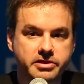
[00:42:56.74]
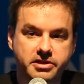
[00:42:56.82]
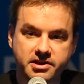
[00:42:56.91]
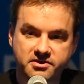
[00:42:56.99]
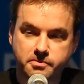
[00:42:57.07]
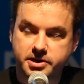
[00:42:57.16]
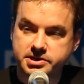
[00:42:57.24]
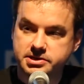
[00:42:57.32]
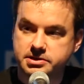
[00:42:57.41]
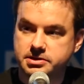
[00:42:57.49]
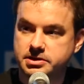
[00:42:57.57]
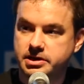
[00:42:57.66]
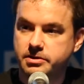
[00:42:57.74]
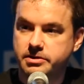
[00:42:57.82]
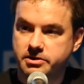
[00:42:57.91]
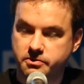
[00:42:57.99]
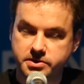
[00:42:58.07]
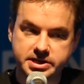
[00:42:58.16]
this module,
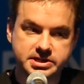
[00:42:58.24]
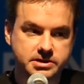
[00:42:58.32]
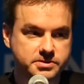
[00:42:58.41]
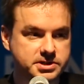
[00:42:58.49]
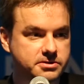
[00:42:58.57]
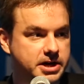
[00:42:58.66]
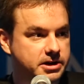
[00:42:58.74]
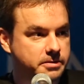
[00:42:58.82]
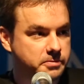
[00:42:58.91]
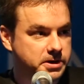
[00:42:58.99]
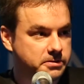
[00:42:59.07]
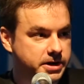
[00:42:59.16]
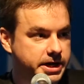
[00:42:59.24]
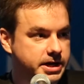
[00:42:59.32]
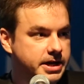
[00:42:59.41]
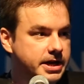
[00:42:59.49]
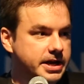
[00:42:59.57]
the reason it was a ground-up rewrite